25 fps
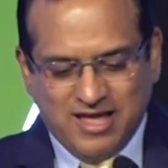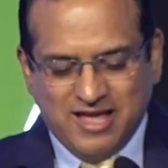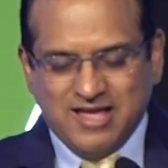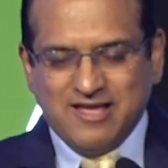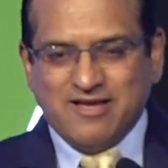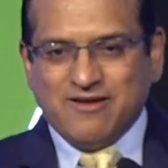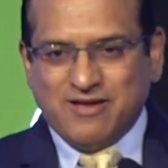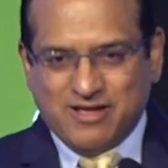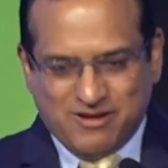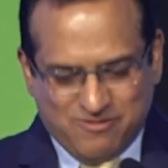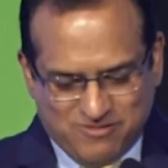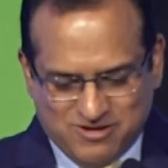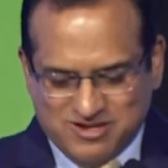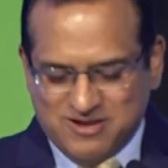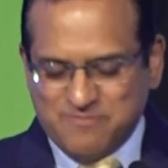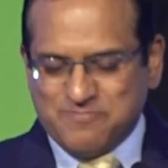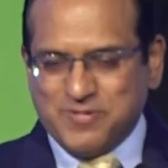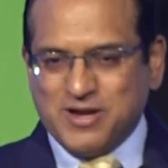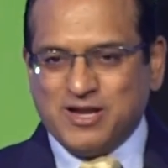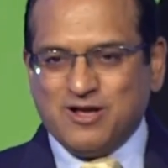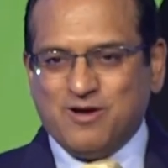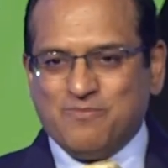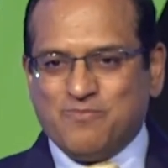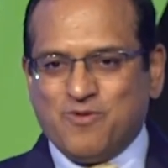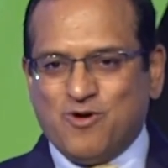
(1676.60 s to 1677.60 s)
and
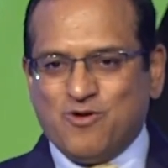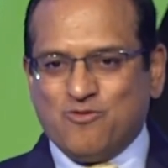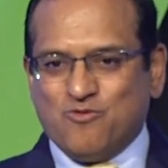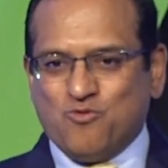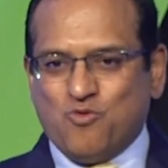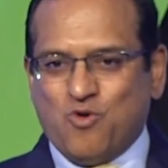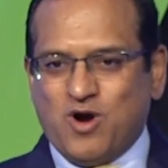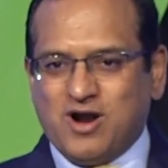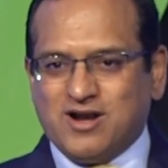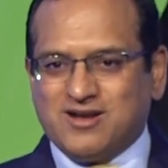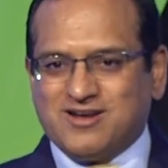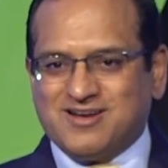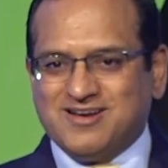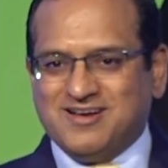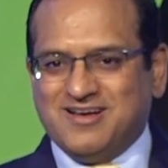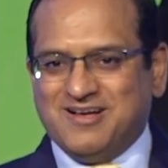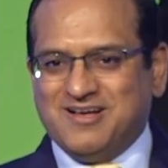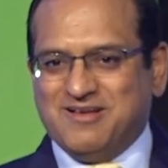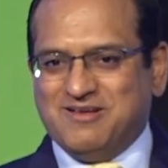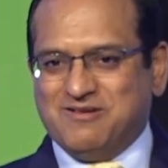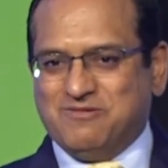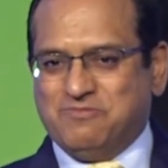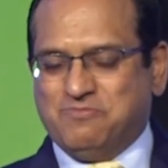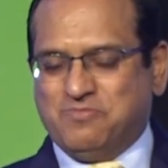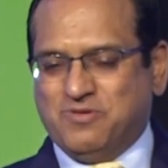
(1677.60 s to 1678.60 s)
depending upon what
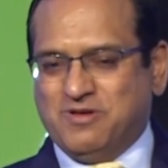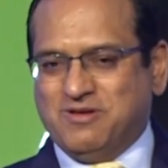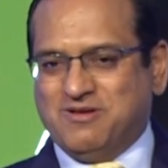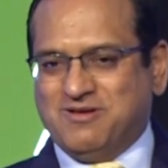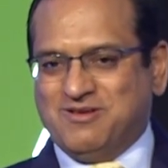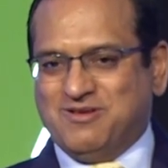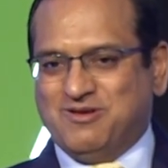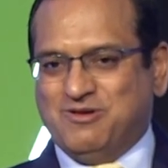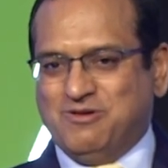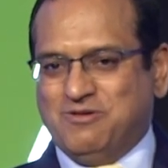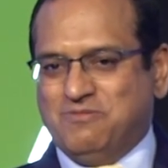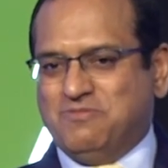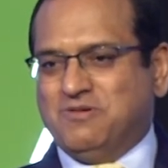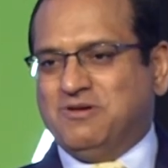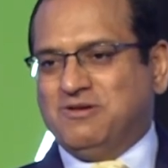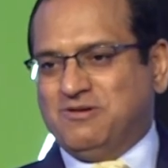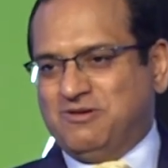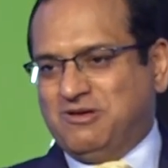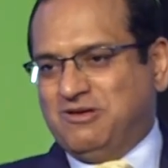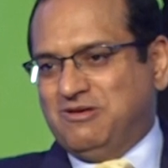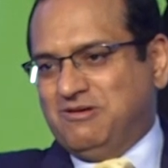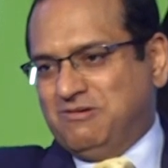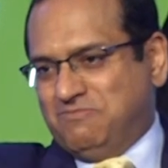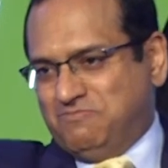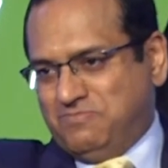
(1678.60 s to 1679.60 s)
uh,
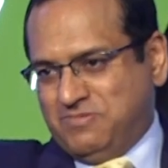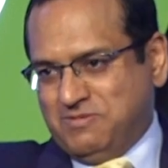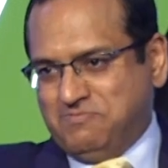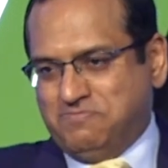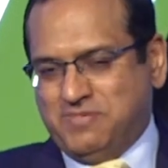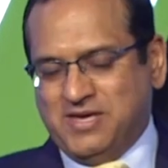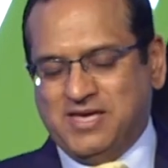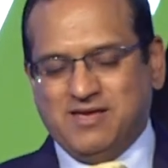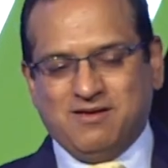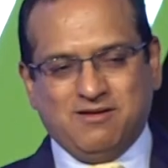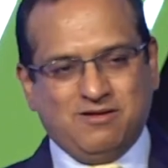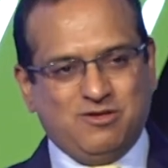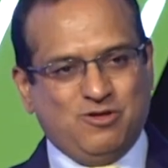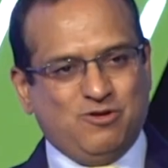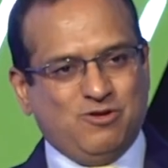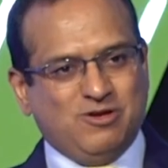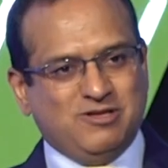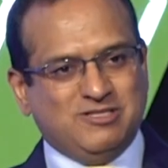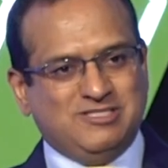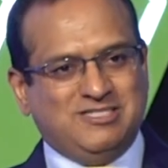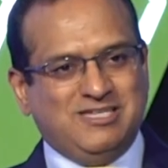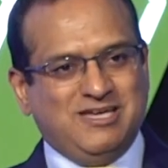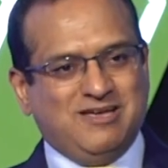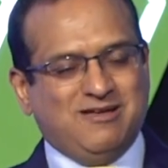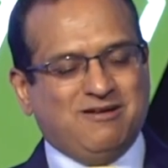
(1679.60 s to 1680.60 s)
you know,
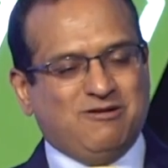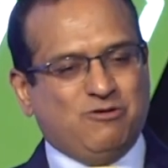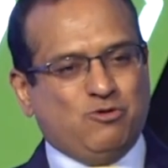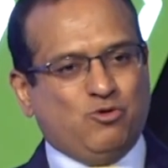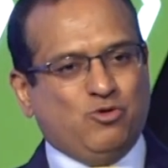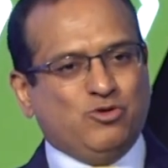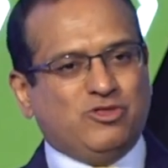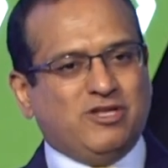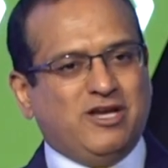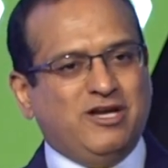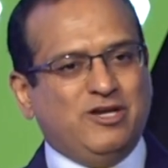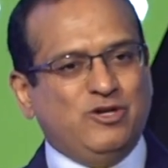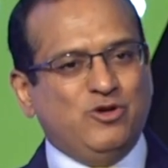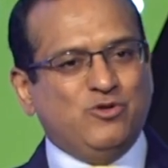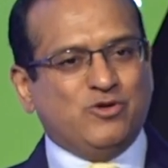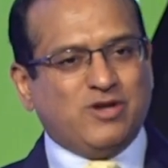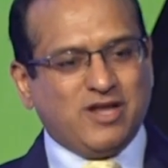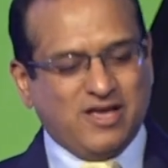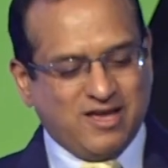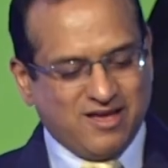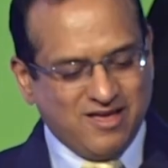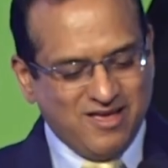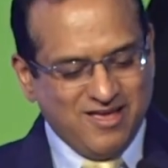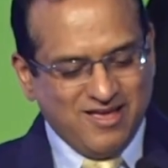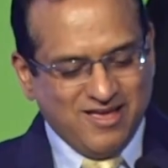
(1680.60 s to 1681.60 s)
growth rate you
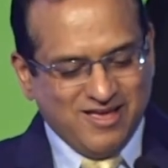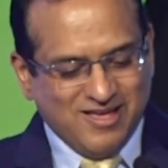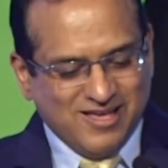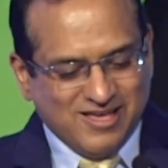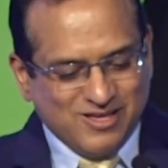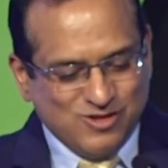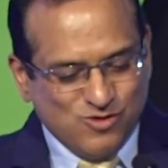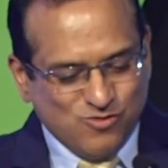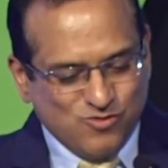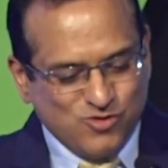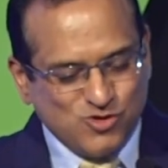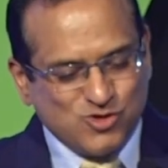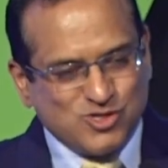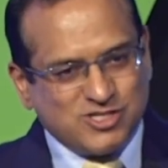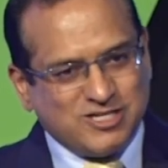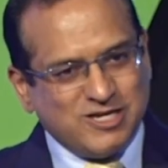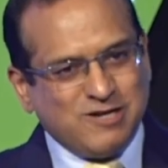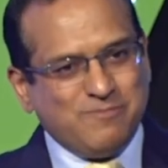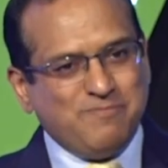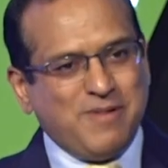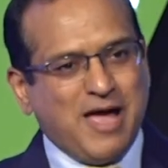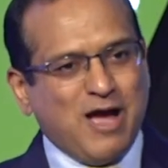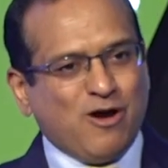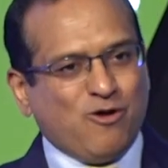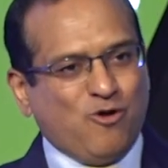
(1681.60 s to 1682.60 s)
take, if you
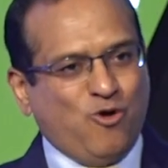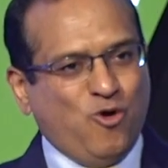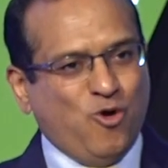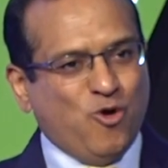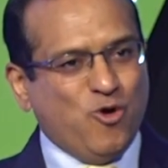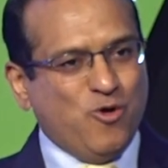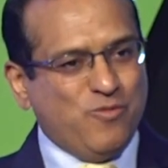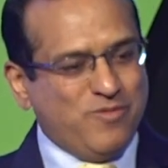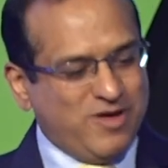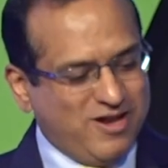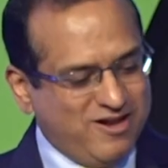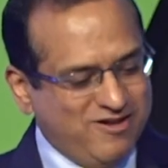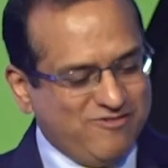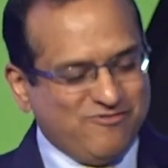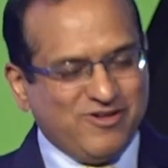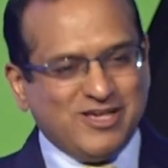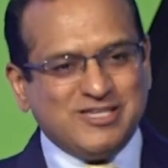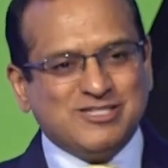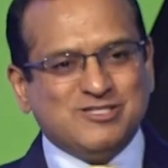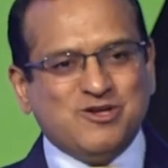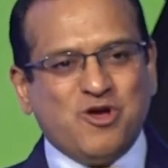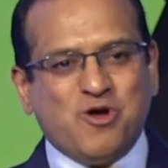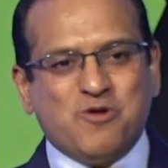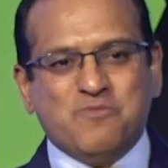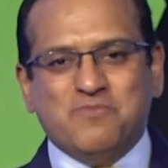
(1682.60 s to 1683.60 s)
sit back home and
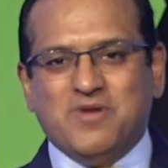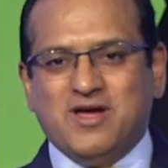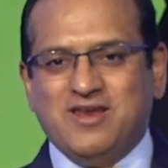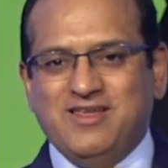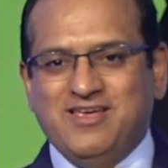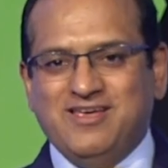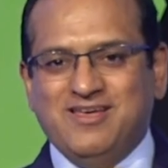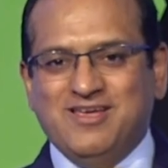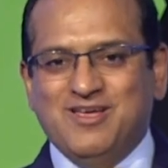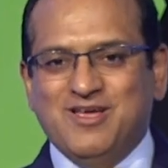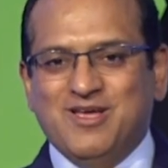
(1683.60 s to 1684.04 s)
invest your money,